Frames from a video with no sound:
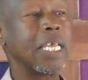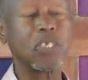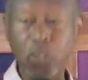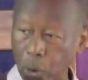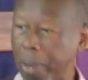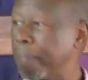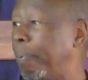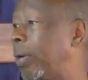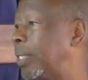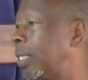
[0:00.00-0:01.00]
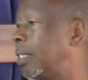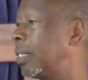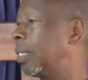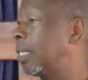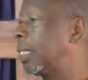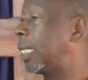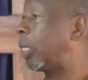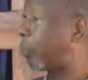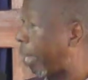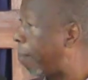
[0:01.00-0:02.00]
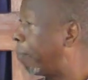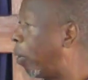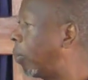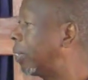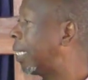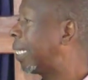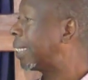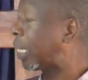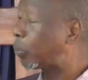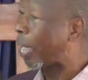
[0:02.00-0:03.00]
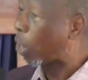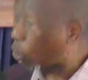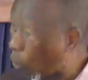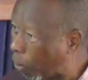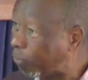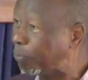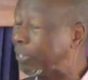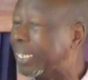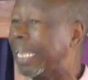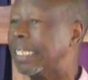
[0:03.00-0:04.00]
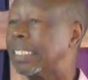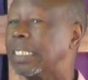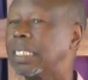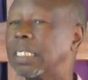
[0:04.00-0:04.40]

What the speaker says: It's so important that we are bold, that we are confident